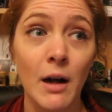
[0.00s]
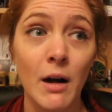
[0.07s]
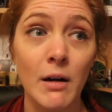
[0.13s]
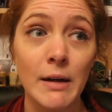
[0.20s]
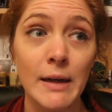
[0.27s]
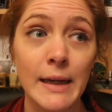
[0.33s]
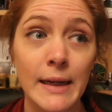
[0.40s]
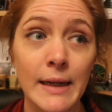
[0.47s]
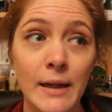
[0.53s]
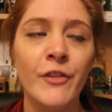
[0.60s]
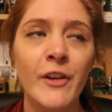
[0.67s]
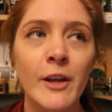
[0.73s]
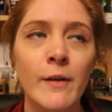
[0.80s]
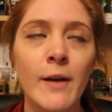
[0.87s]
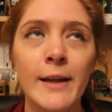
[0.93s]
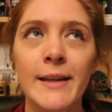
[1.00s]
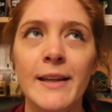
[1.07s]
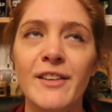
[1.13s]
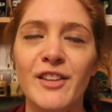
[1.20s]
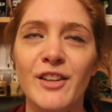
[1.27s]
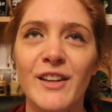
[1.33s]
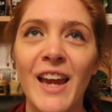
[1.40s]
I feel I
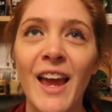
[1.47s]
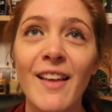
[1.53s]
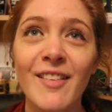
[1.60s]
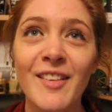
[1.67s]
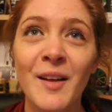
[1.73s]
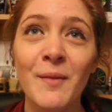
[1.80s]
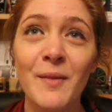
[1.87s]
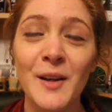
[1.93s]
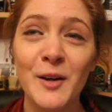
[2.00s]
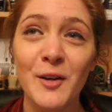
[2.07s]
need to get something